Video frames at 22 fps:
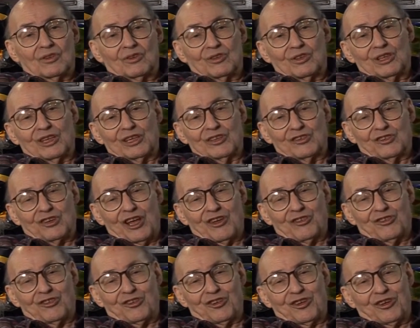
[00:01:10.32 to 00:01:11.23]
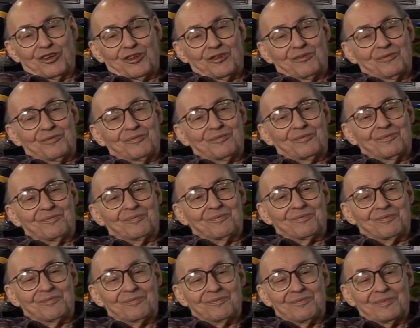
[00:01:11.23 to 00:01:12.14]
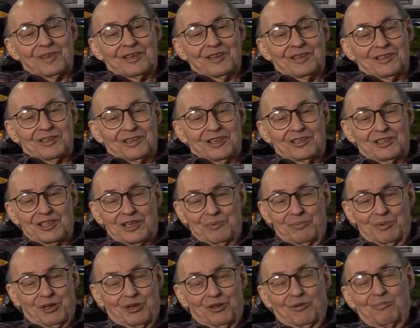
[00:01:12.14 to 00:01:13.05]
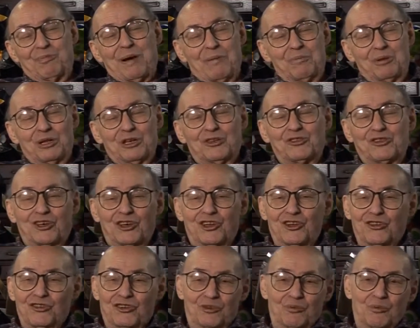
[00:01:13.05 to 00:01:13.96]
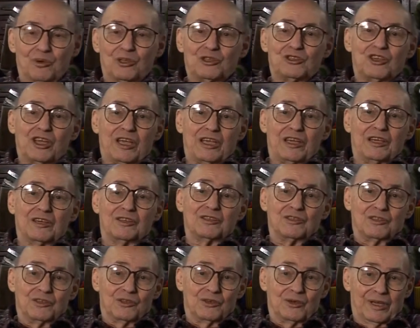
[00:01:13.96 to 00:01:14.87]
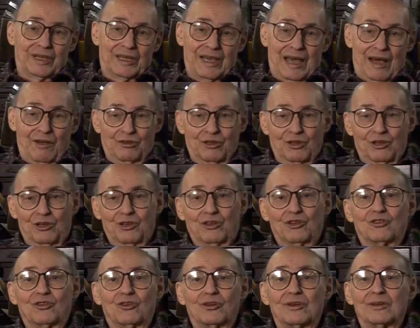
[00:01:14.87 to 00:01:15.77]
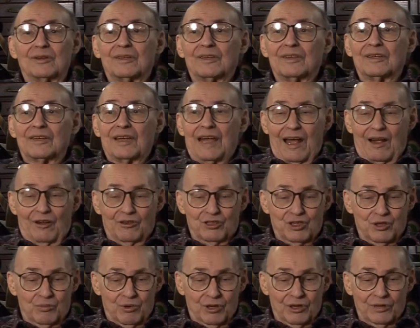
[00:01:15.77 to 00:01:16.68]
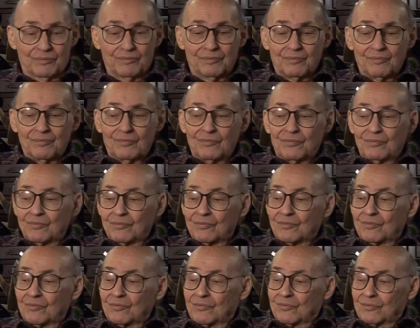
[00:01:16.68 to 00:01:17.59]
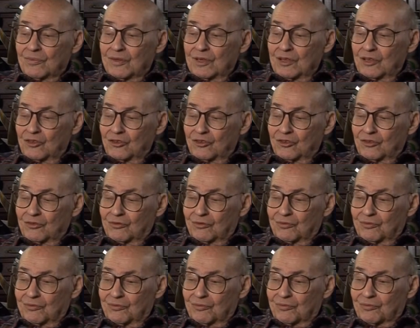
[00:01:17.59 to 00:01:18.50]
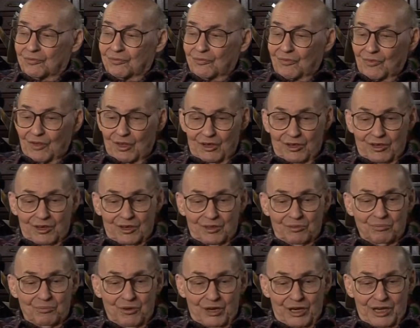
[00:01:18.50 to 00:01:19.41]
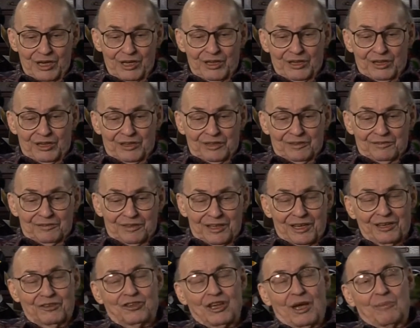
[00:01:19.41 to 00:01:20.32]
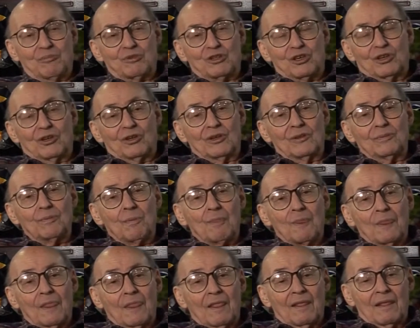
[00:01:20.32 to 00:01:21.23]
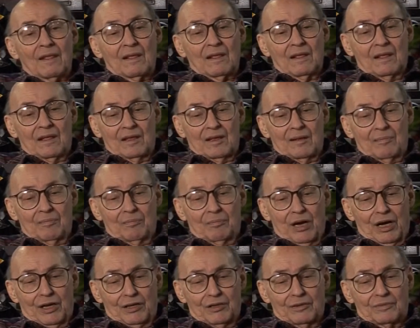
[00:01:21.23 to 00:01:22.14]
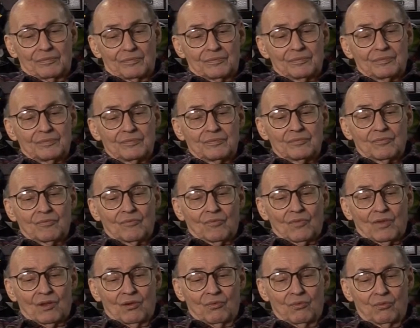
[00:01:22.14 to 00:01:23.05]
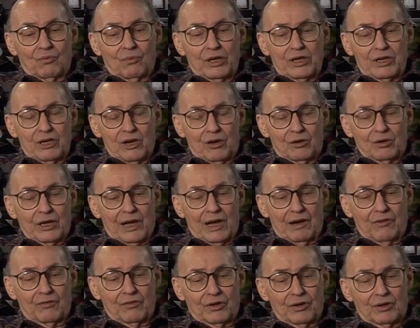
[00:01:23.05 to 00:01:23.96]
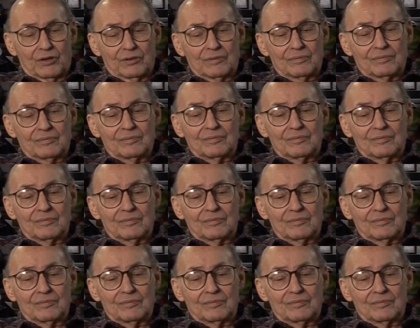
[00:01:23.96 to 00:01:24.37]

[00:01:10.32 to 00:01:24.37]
at least as a, a typical public citizen would see it, doing calculus or algebra is uh, pretty exceptional, but we don't have a,